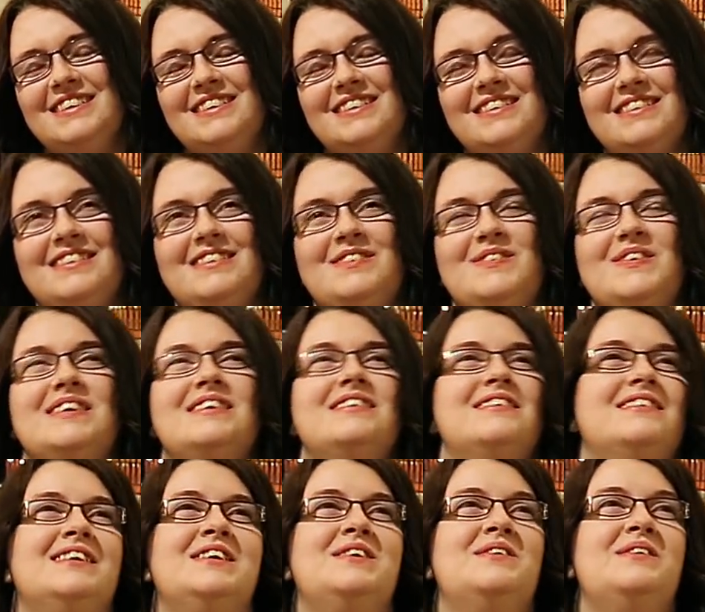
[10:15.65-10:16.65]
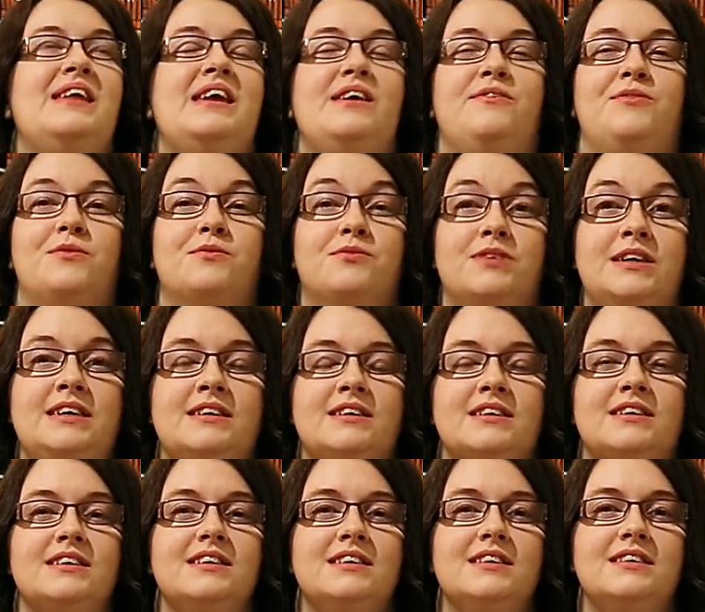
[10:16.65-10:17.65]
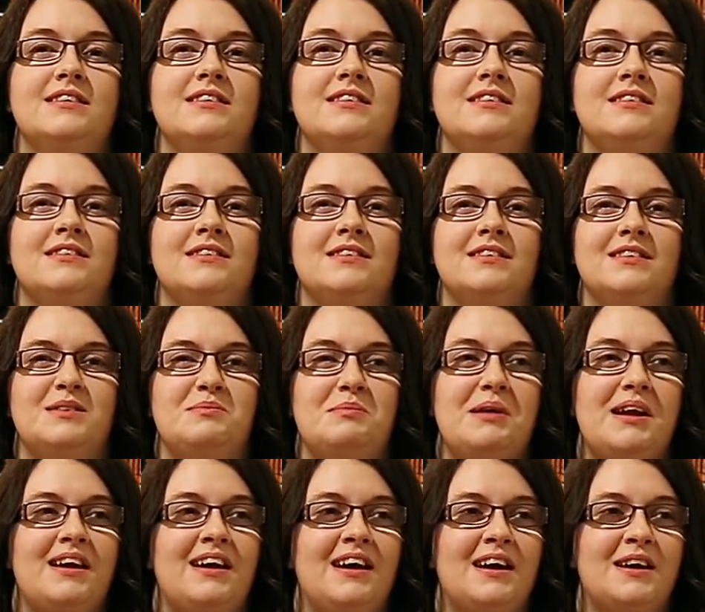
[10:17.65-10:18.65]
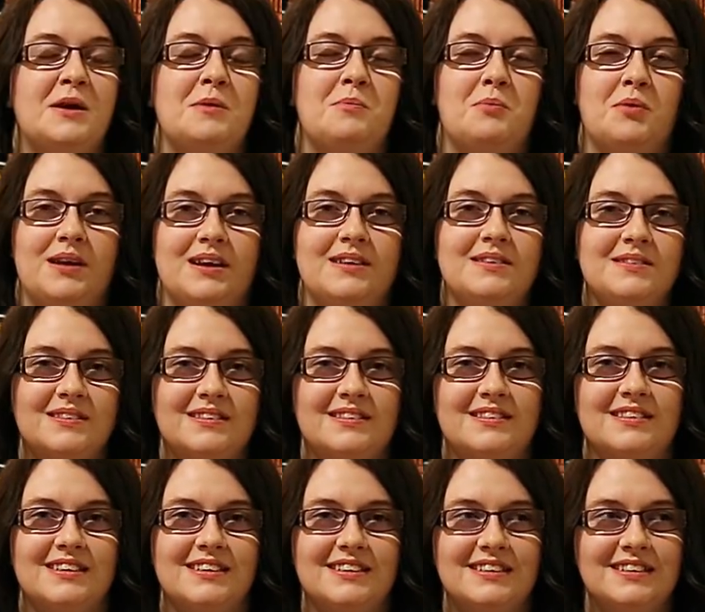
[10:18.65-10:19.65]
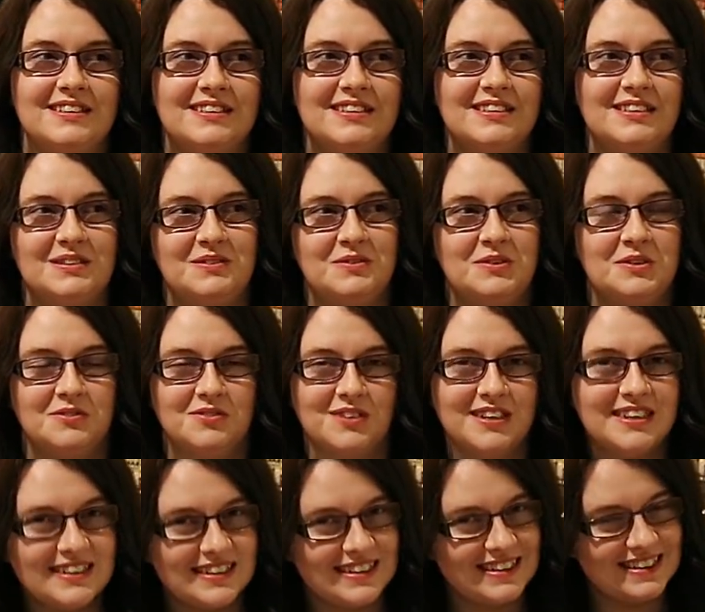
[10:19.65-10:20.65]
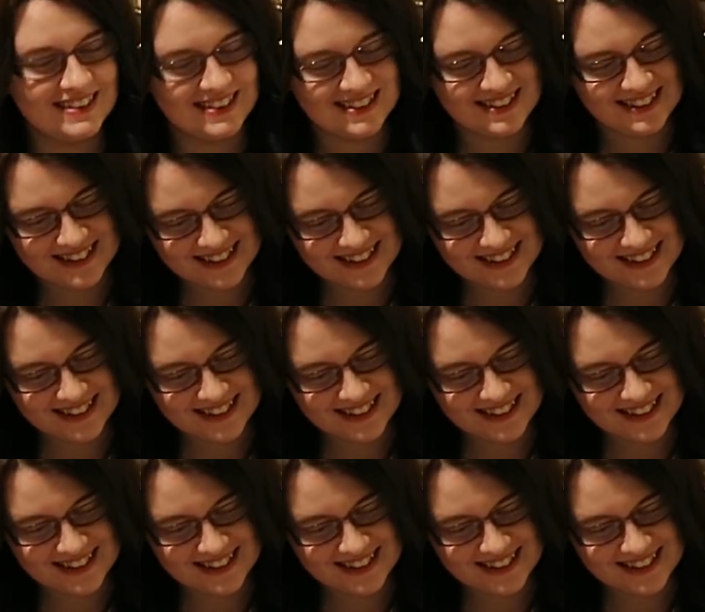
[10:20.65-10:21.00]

This is because I only ever read it. It doesn't matter how you pronounce it if you read it.